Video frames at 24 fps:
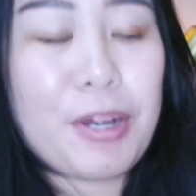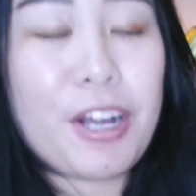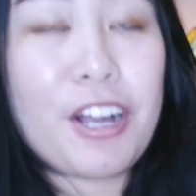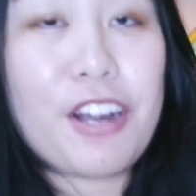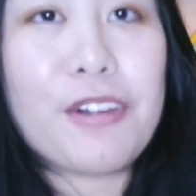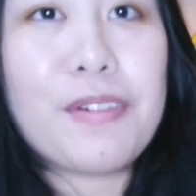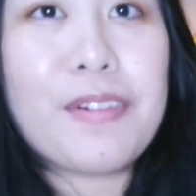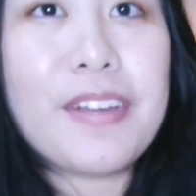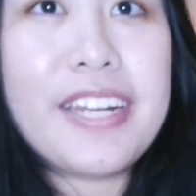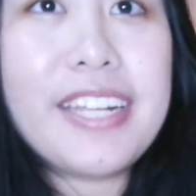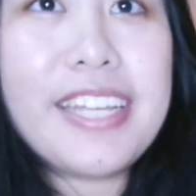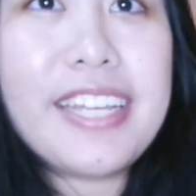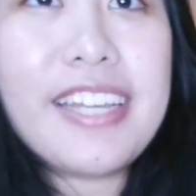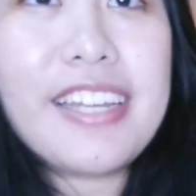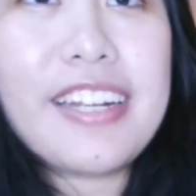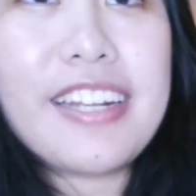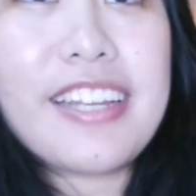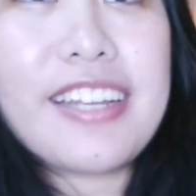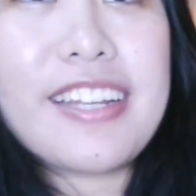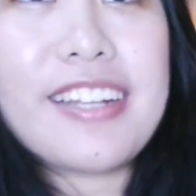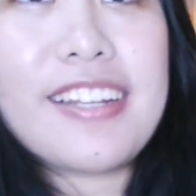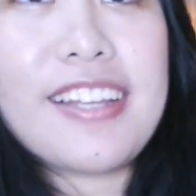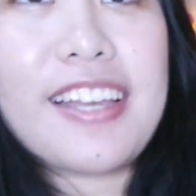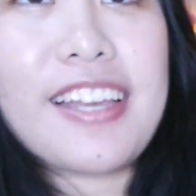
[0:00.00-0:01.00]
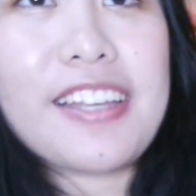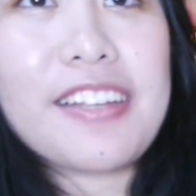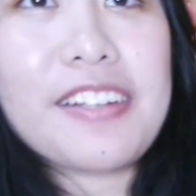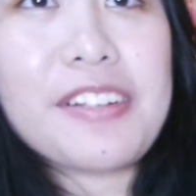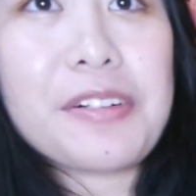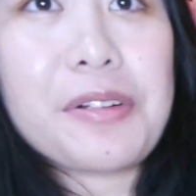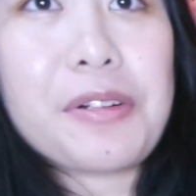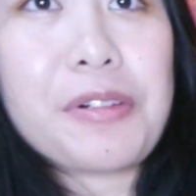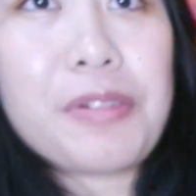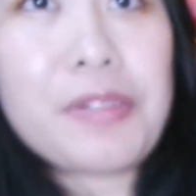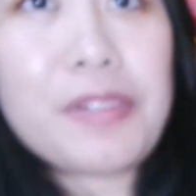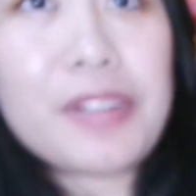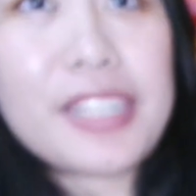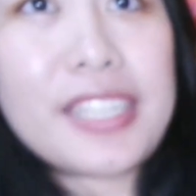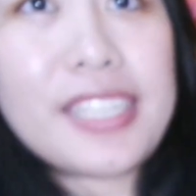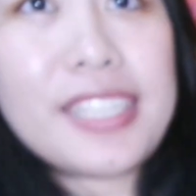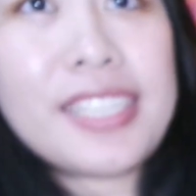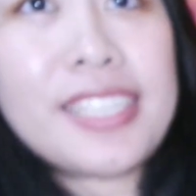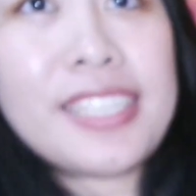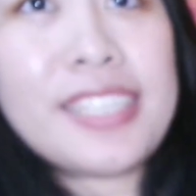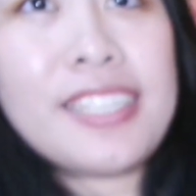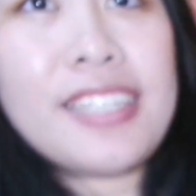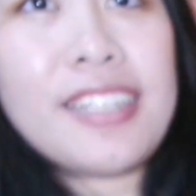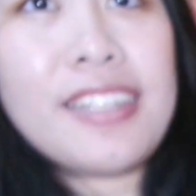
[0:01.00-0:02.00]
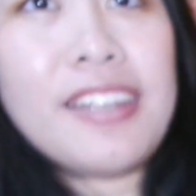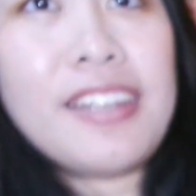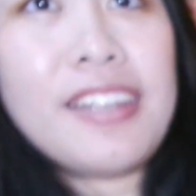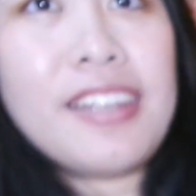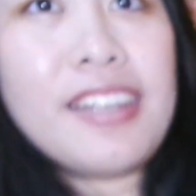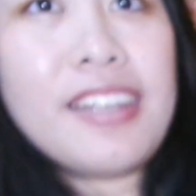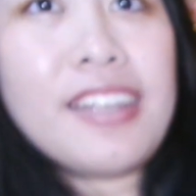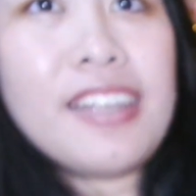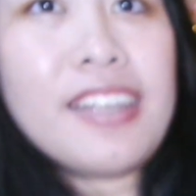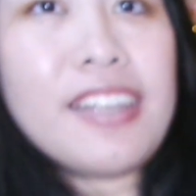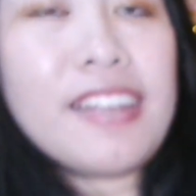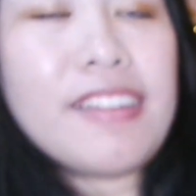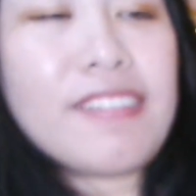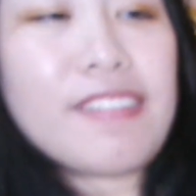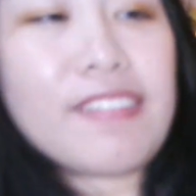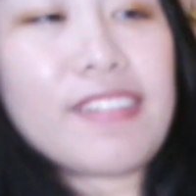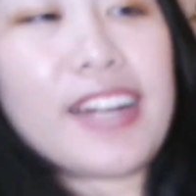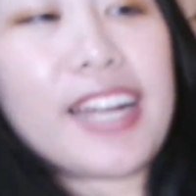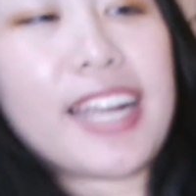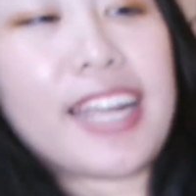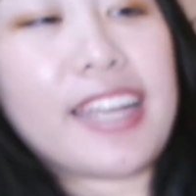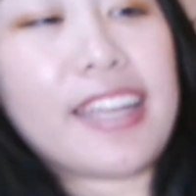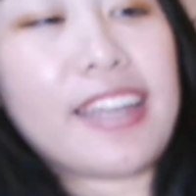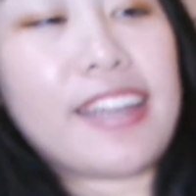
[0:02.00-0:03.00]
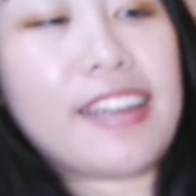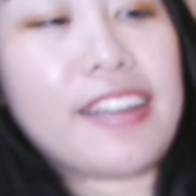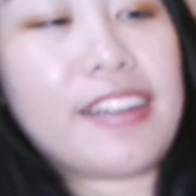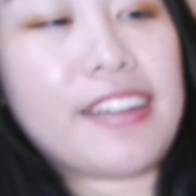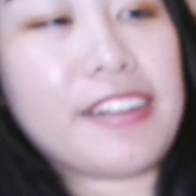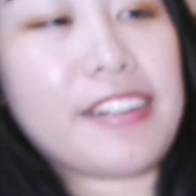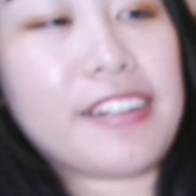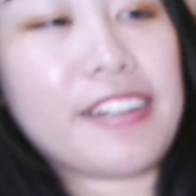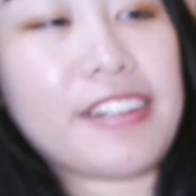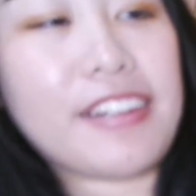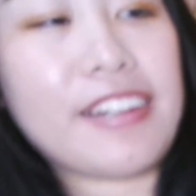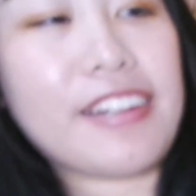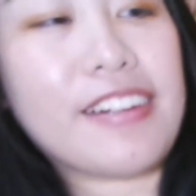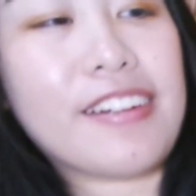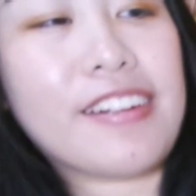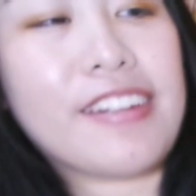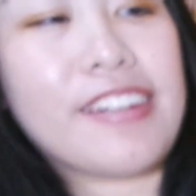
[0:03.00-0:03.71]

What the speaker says: already getting like a crease right here,